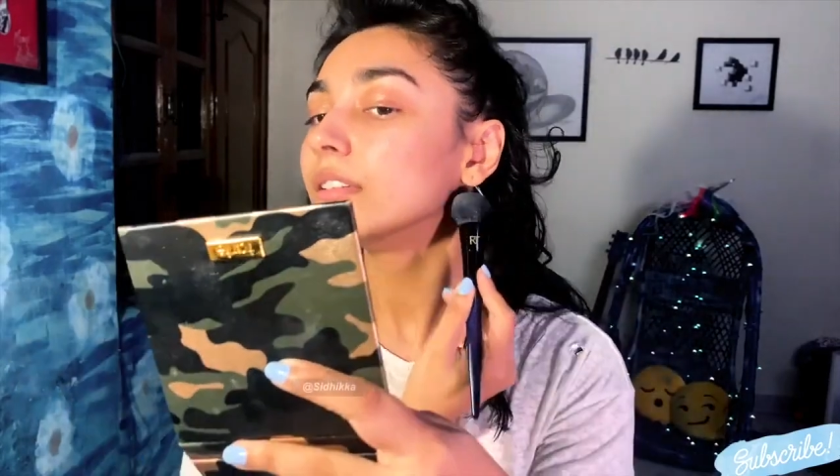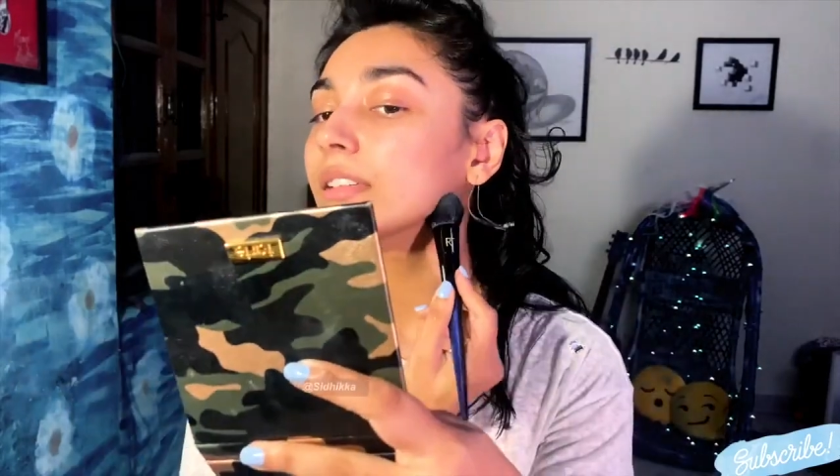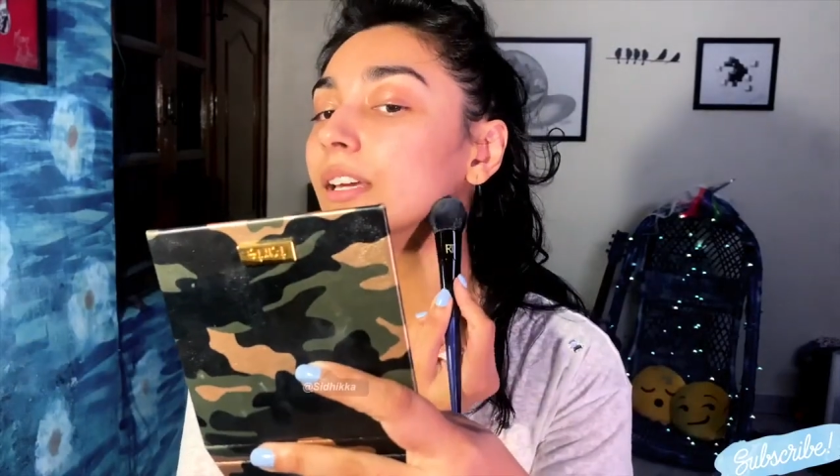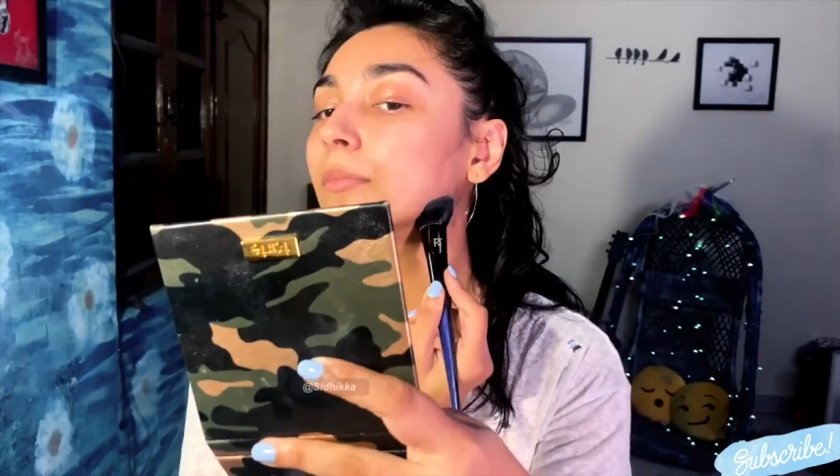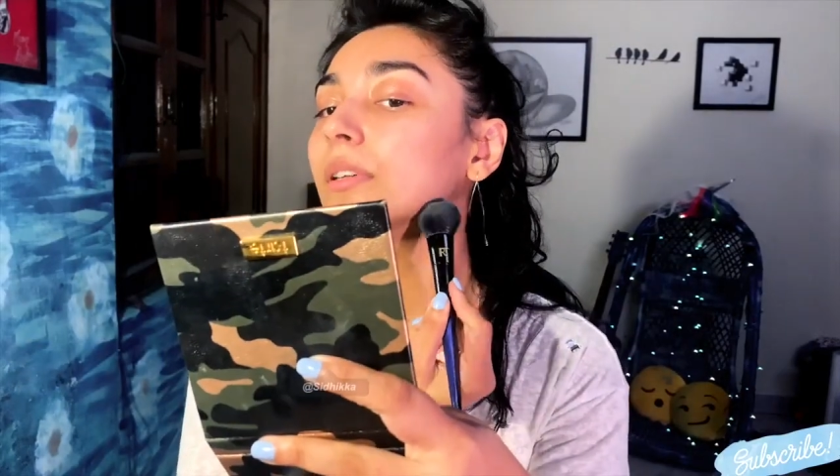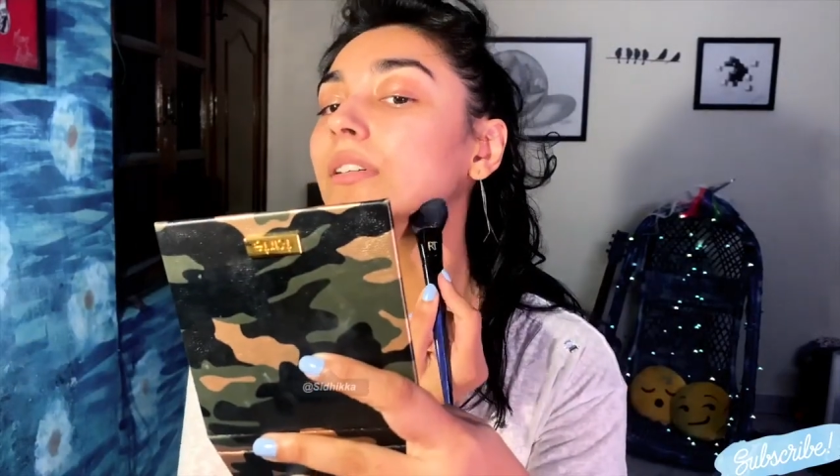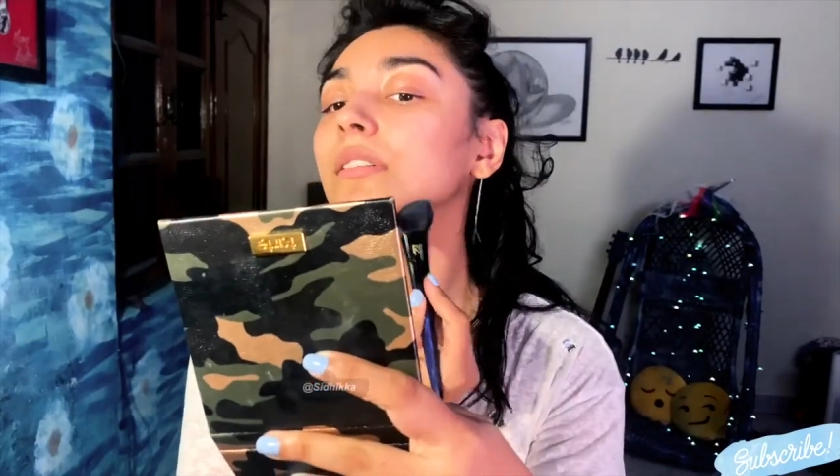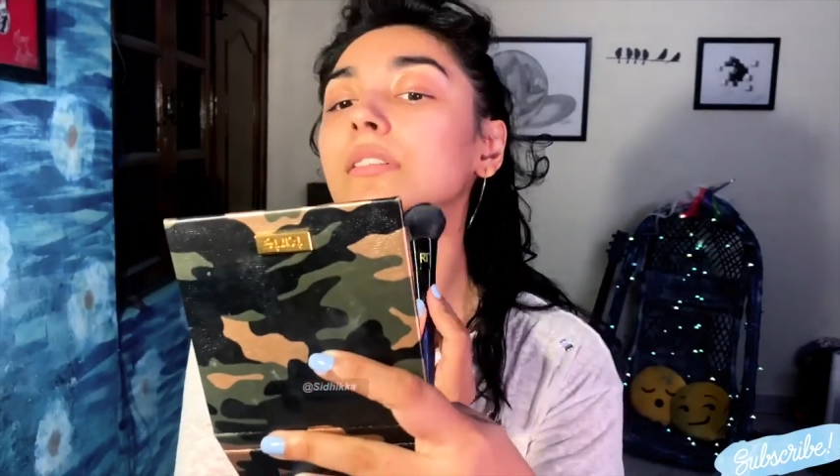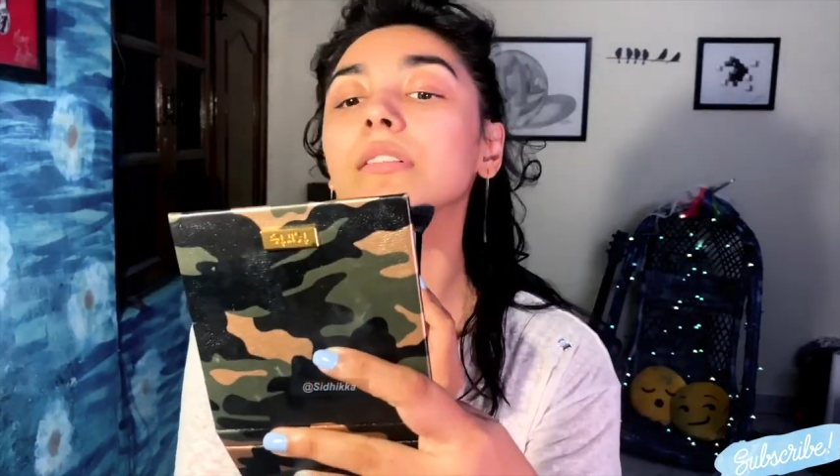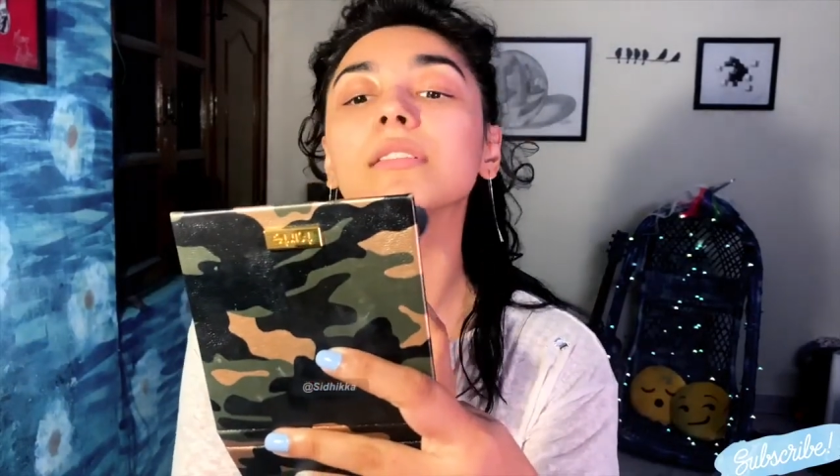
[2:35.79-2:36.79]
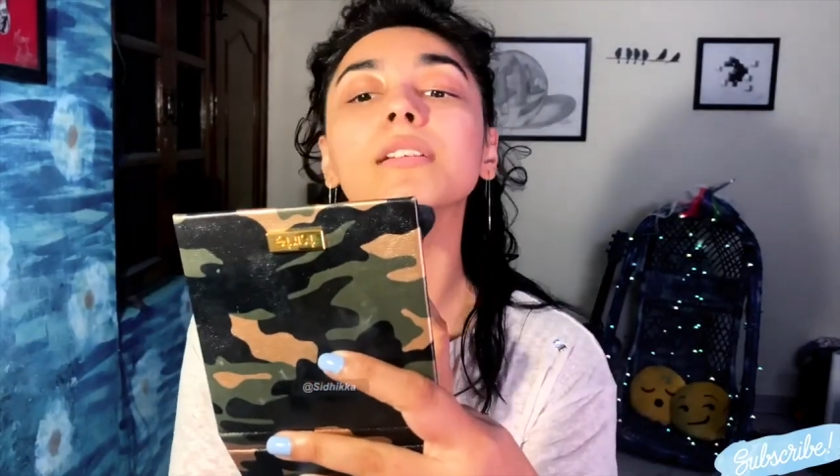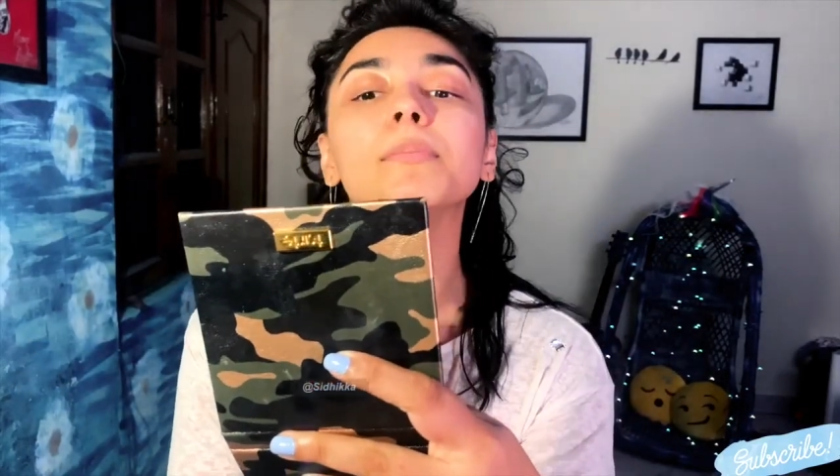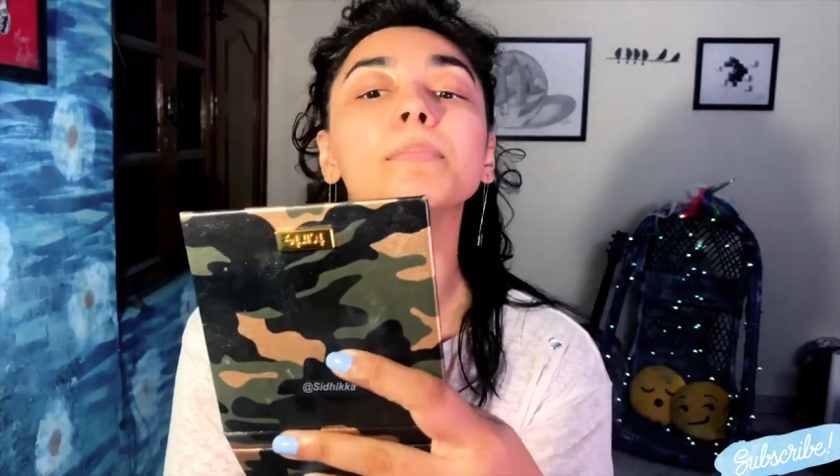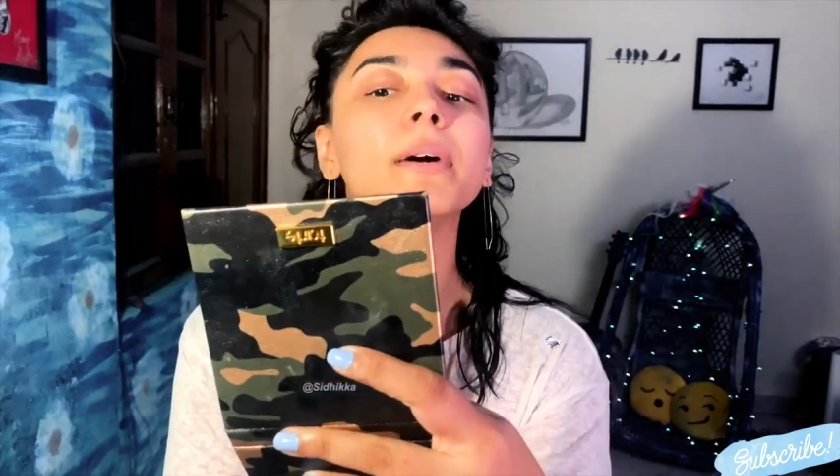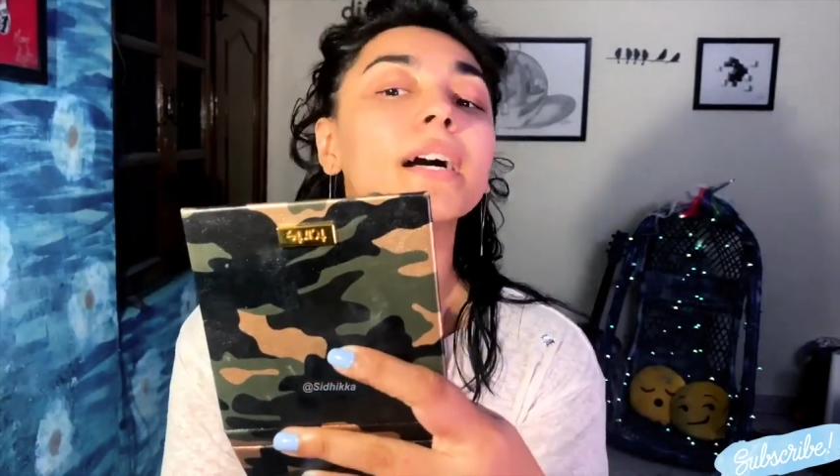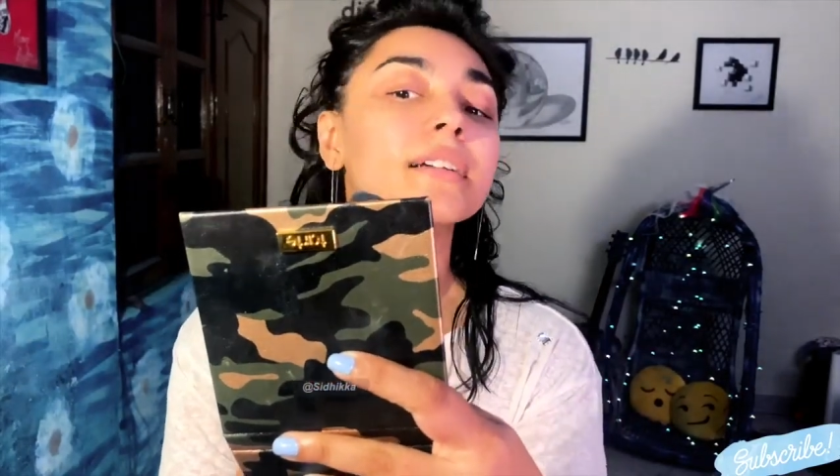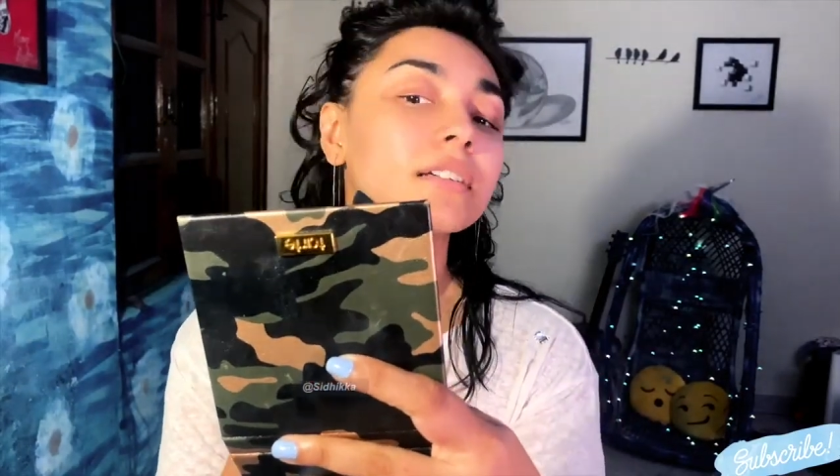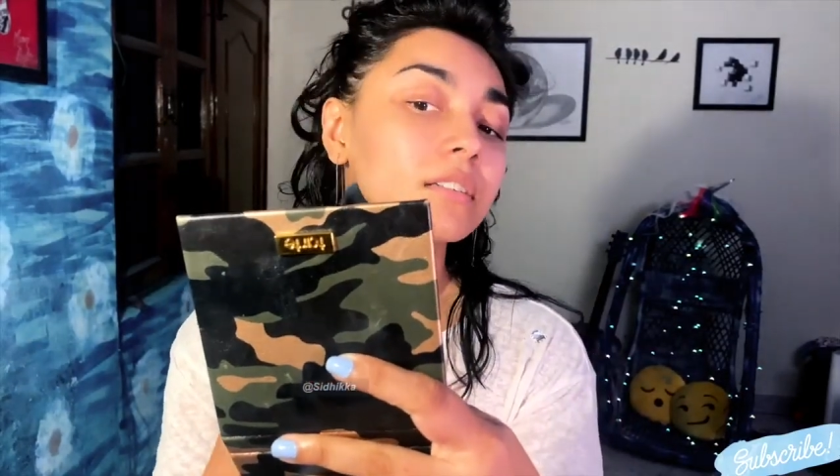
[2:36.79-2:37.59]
Same here, just pat